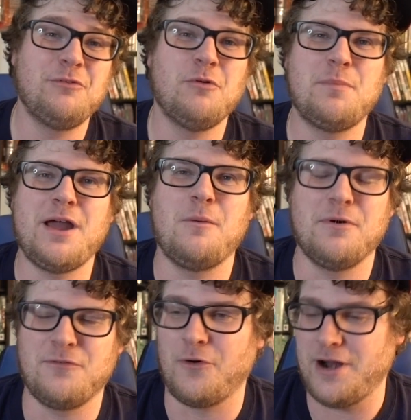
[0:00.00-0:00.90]
will be out
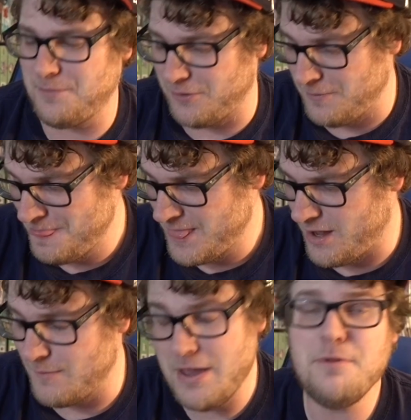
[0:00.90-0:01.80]
before April.
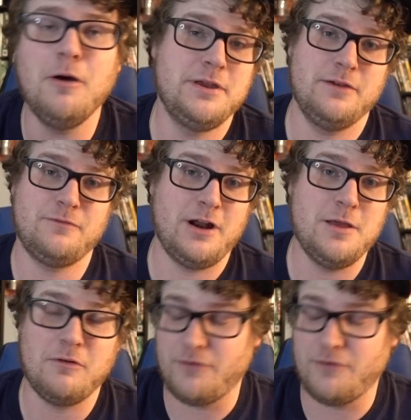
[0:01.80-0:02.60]
Maybe it'll be for April